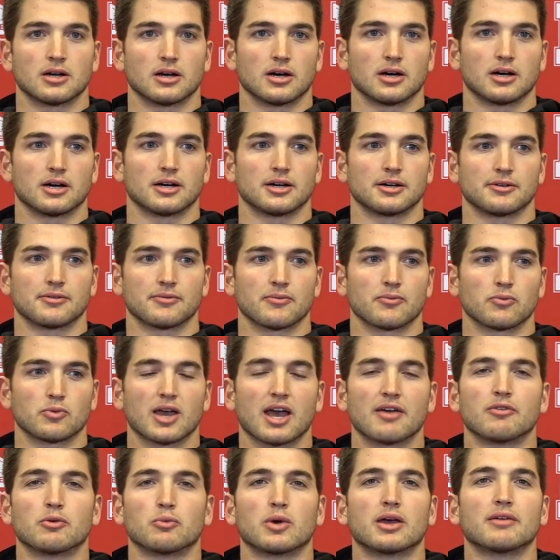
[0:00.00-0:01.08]

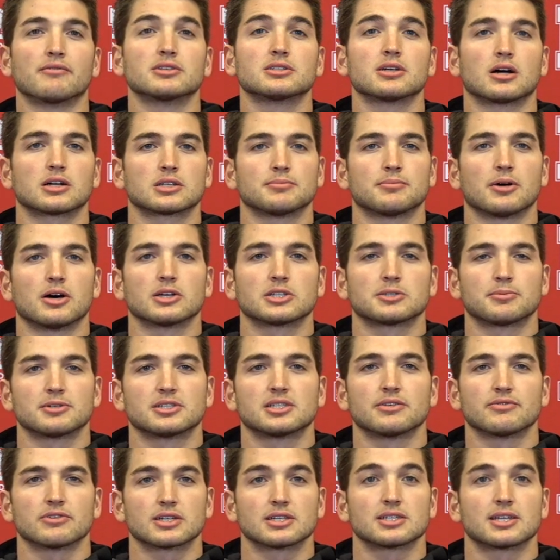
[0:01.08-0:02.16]
We haven't talked about
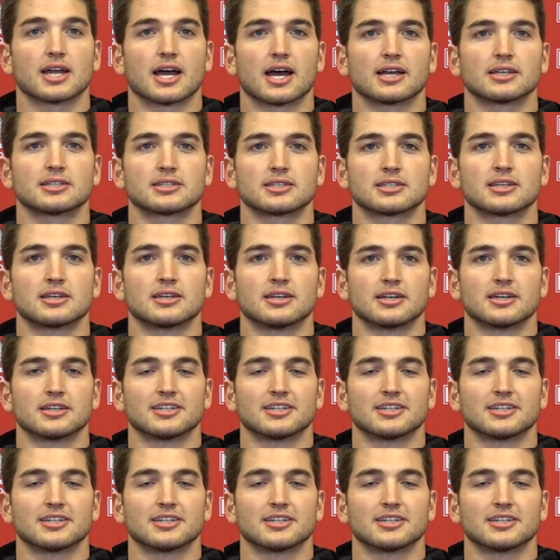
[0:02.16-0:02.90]
specific stats,